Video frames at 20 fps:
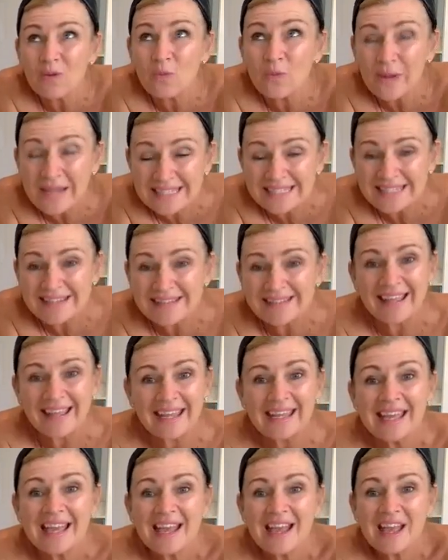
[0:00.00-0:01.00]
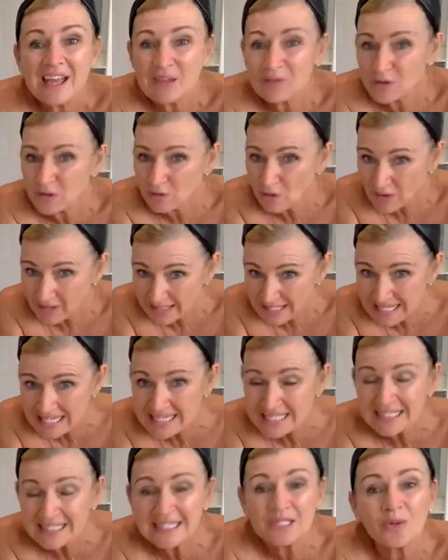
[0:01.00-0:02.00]
recently, if you've got
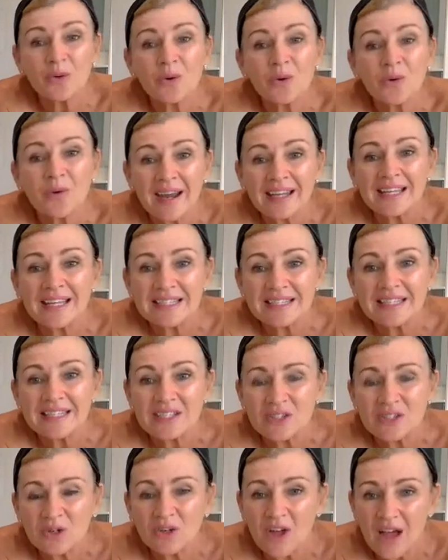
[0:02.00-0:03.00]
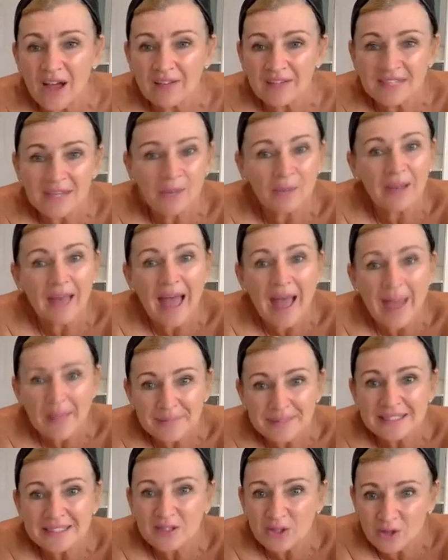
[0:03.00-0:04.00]
kids or grandkids in your lives, they will
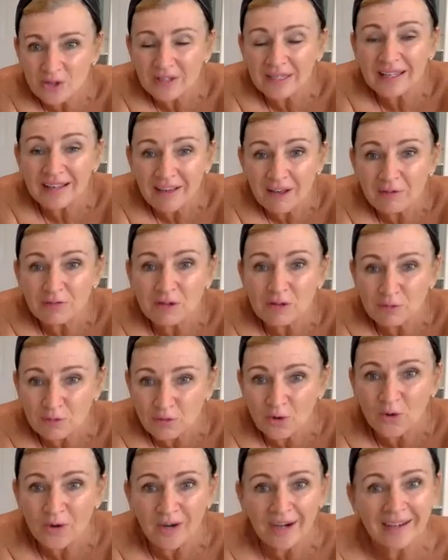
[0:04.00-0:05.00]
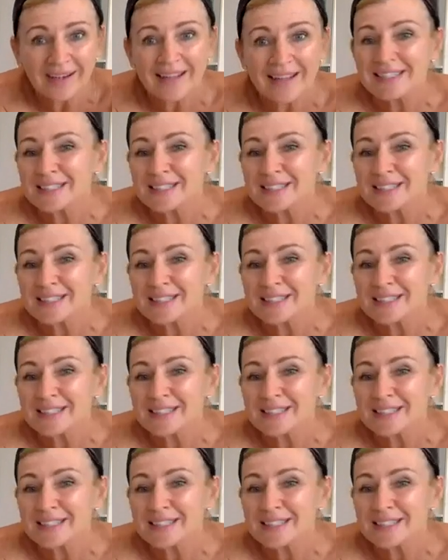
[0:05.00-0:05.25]
absolutely love you for it.